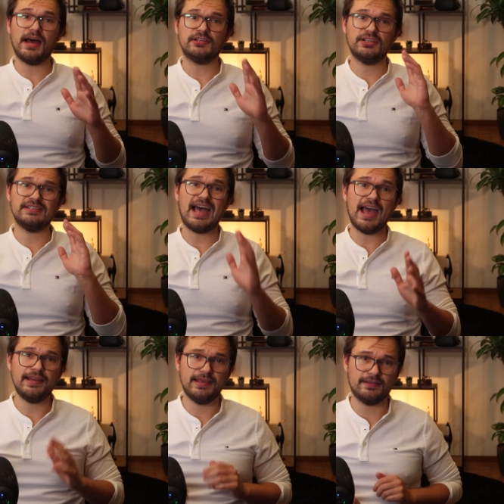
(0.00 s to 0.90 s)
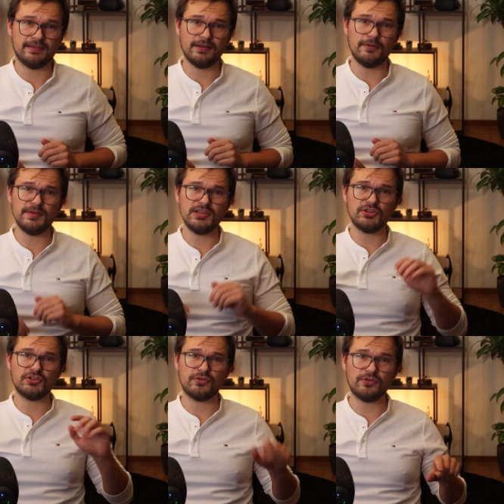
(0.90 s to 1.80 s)
much as I did. So
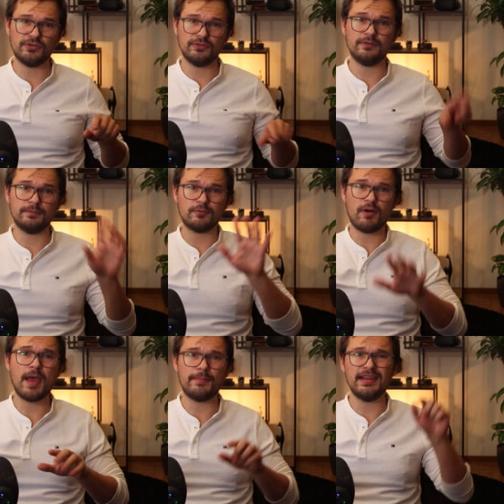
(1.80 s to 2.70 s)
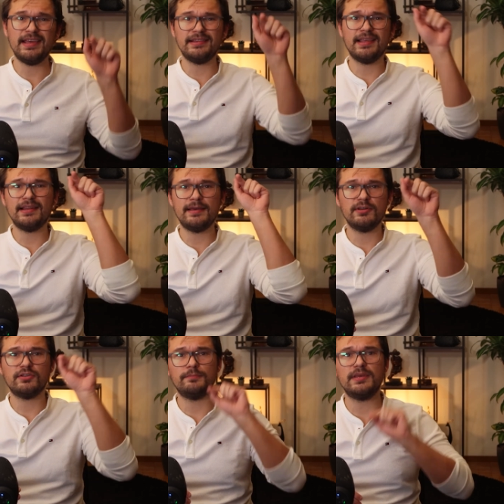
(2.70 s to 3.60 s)
be sure to subscribe and hit
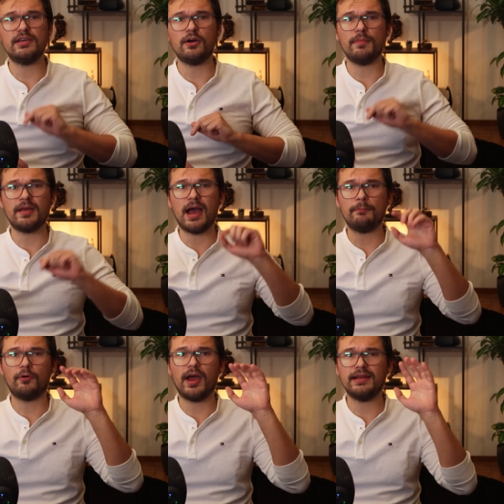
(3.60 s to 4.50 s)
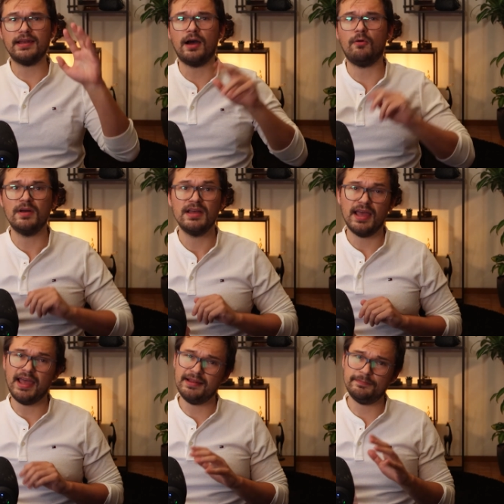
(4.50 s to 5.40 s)
that image of me coming up right now.
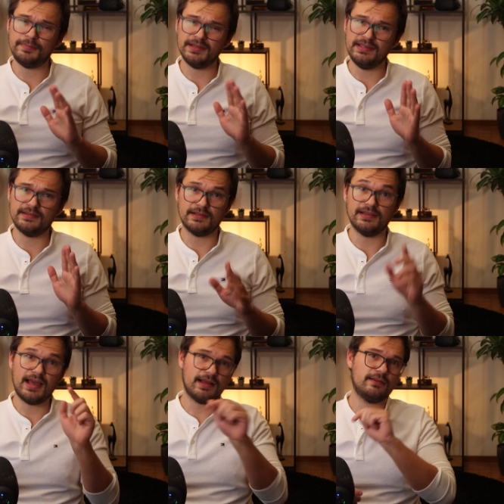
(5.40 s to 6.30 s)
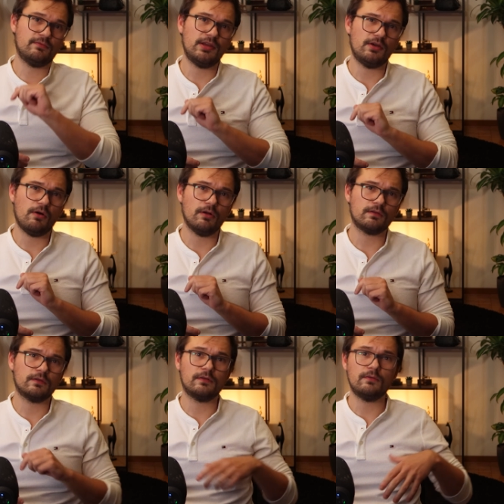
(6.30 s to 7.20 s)
And please like this video
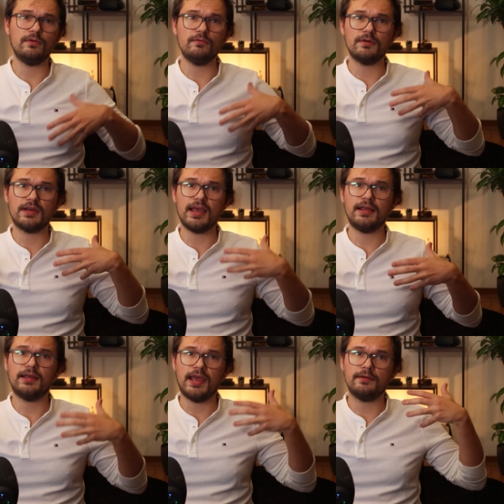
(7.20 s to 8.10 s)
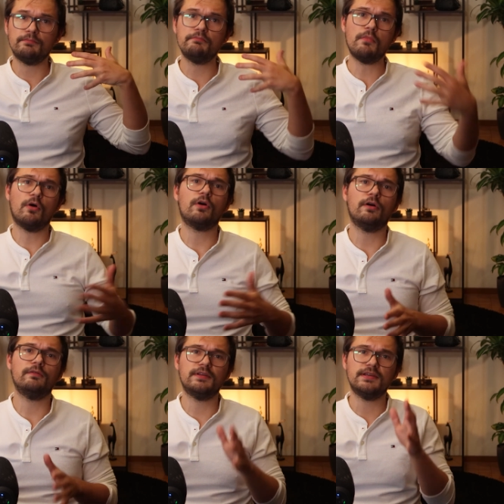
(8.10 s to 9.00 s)
also, so you can get
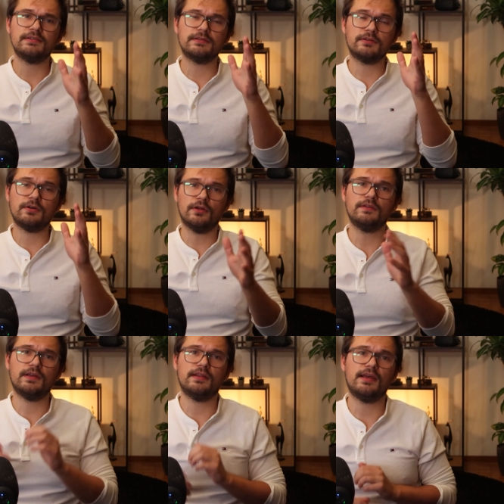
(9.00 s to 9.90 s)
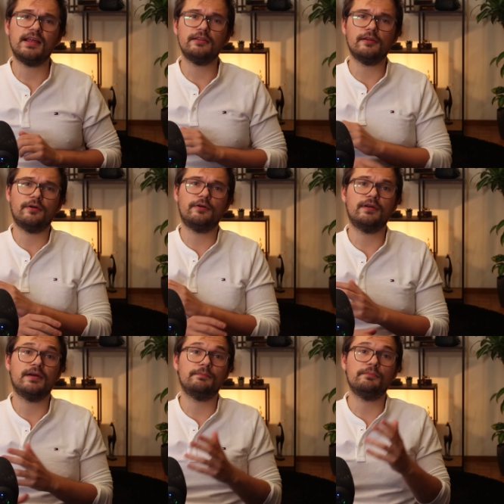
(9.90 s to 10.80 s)
more of this content and
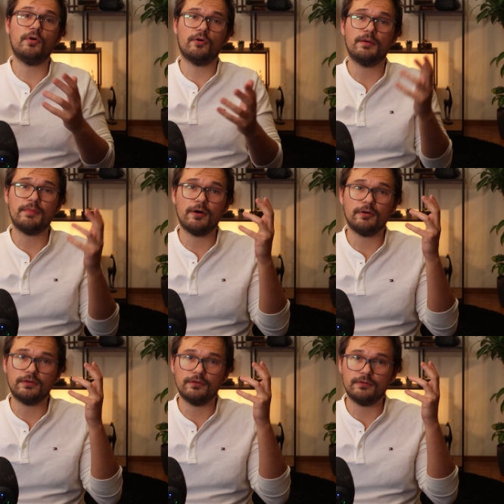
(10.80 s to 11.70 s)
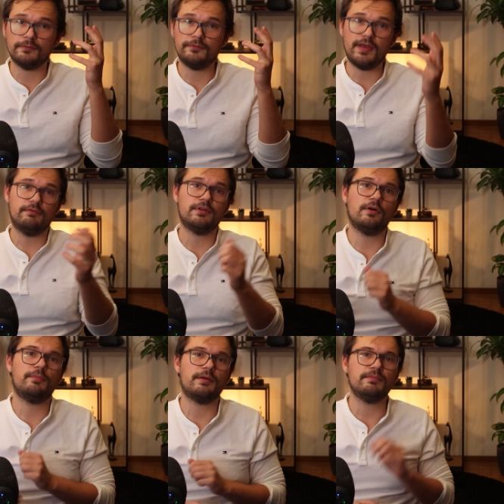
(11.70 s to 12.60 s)
learn more about your
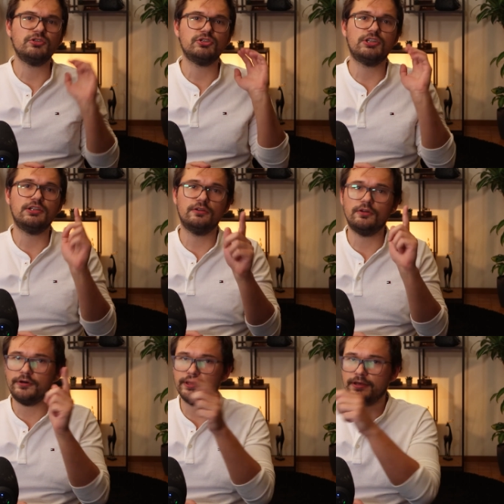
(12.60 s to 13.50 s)
favorite topic, machine